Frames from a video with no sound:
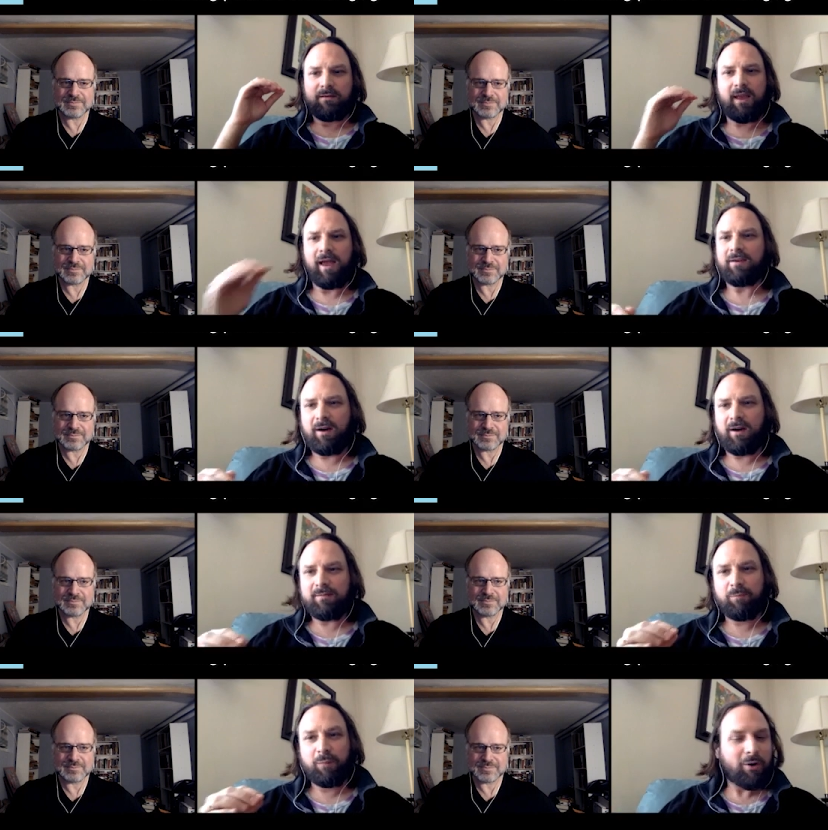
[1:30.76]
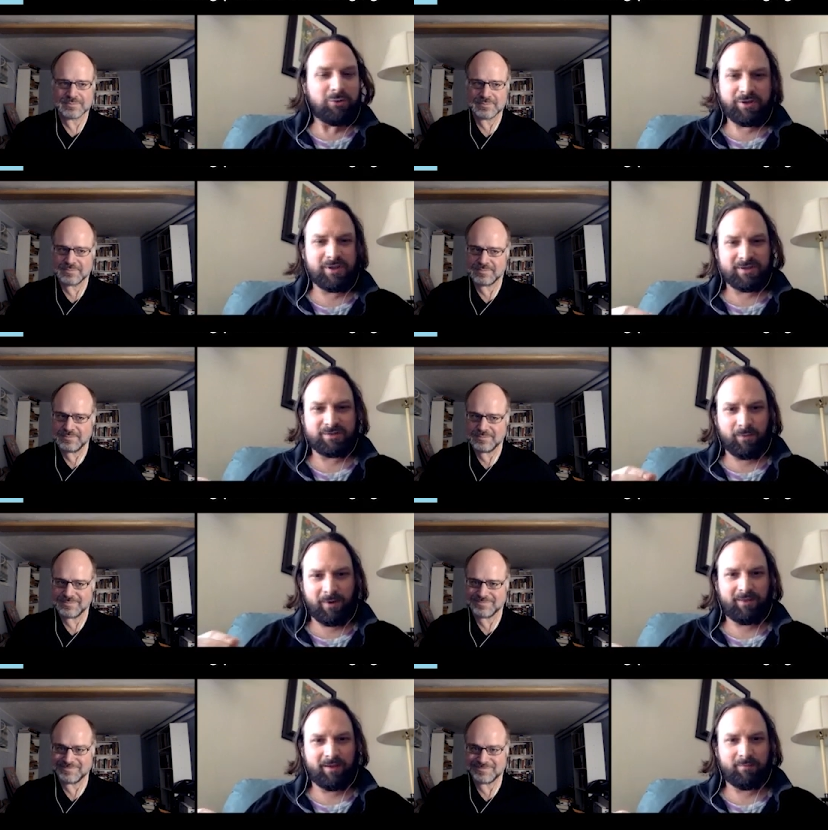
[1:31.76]
Speaker 1: cannot broach this
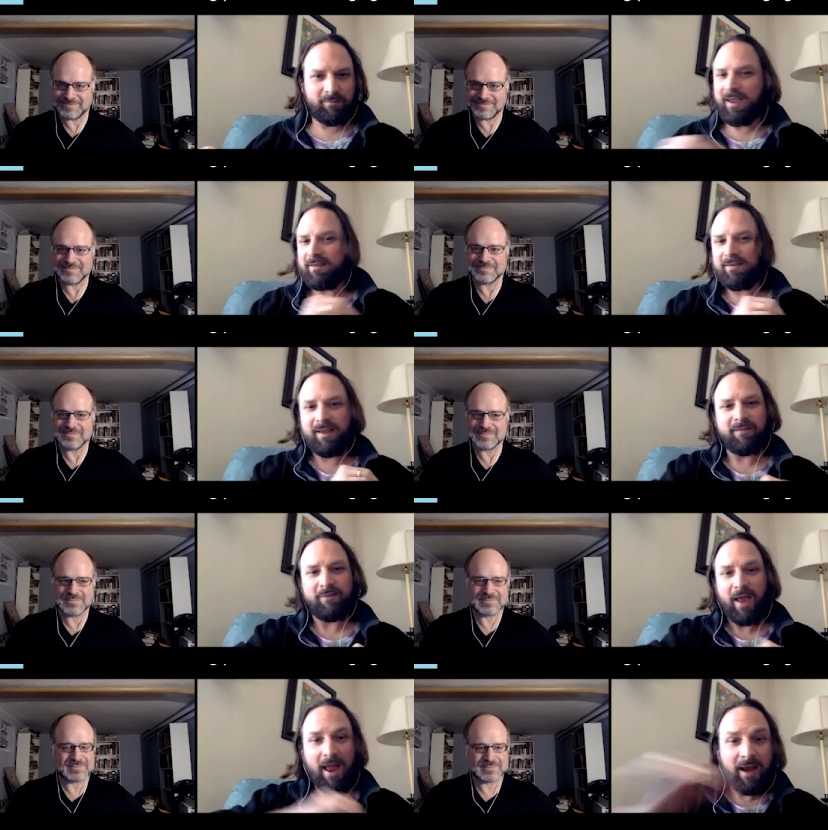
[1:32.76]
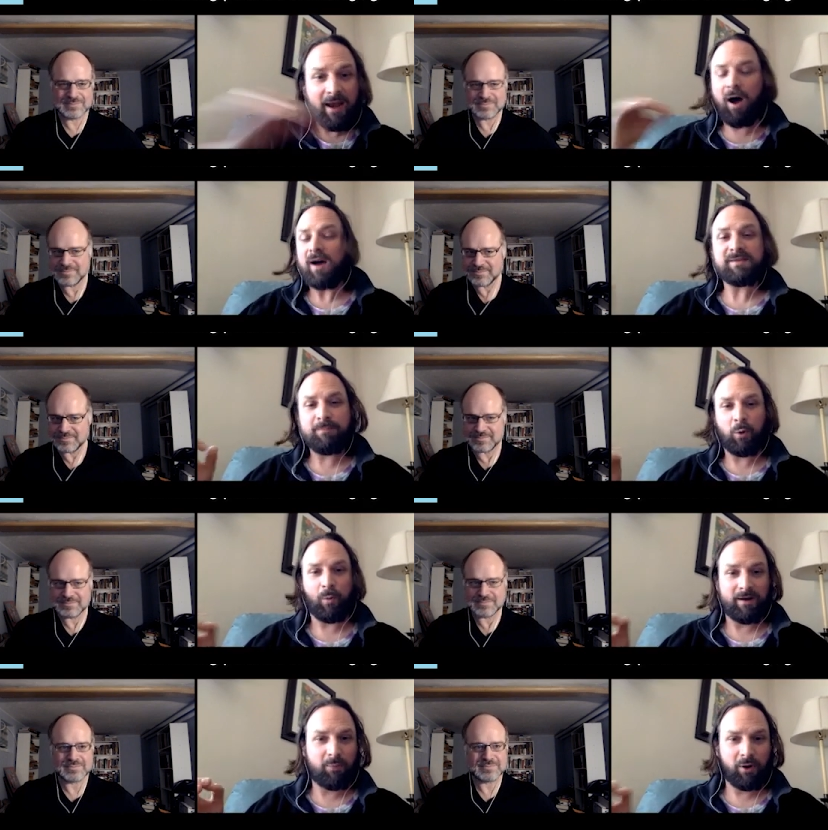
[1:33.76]
with him, can't think of any possible
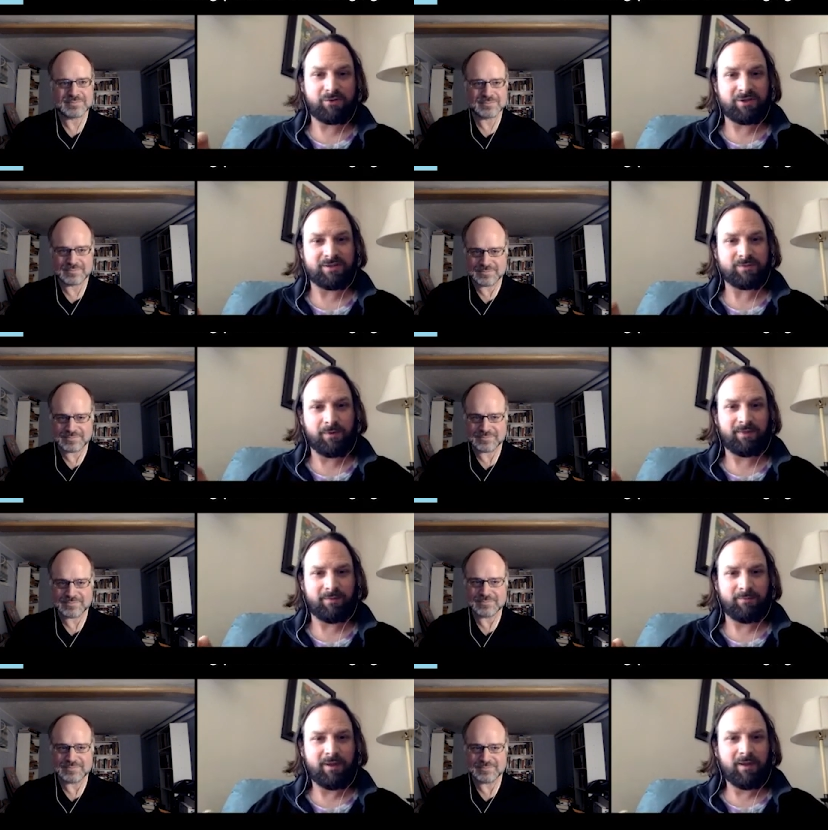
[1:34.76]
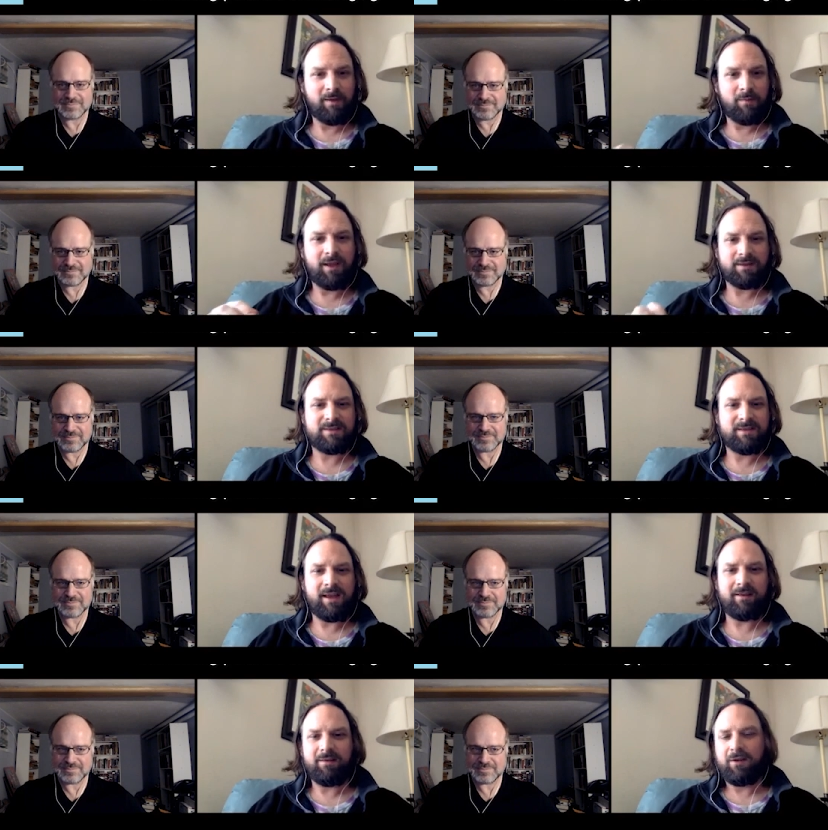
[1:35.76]
way to broach this with them because
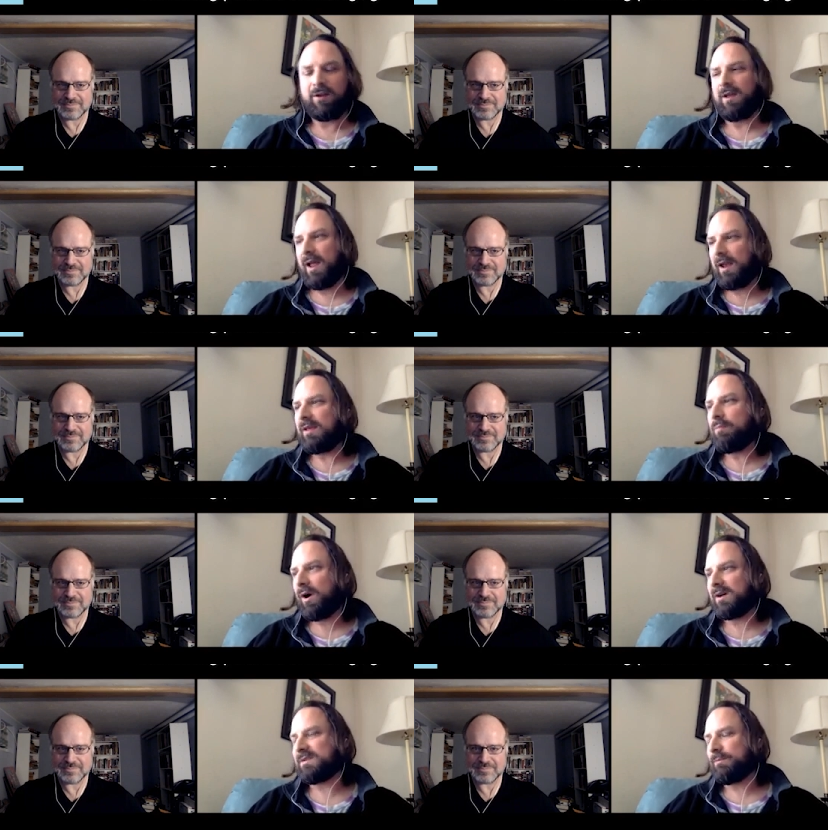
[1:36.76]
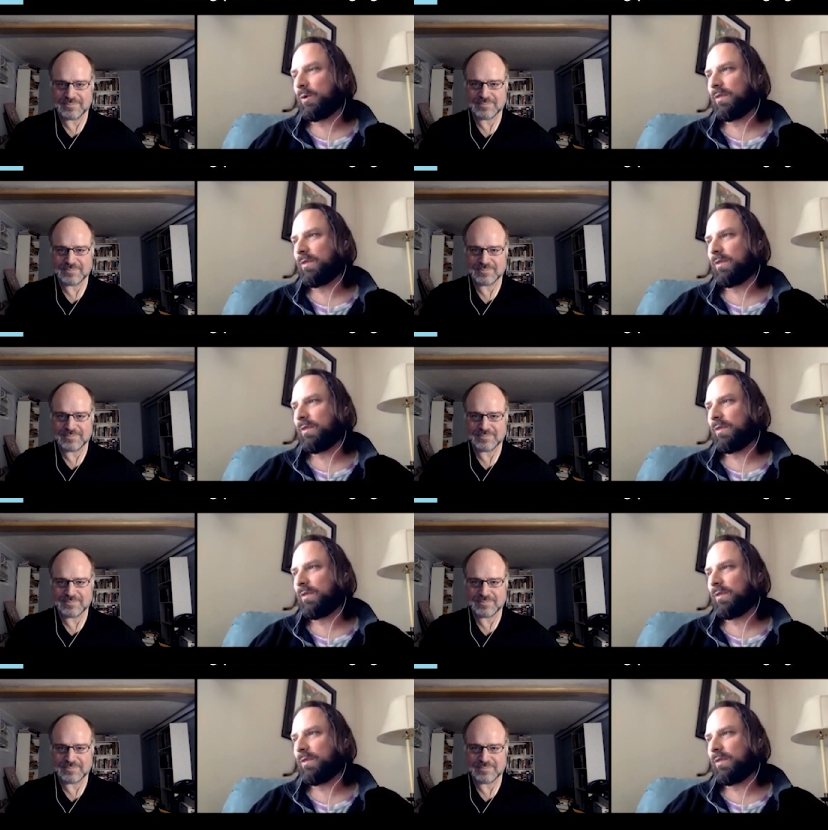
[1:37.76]
then any possible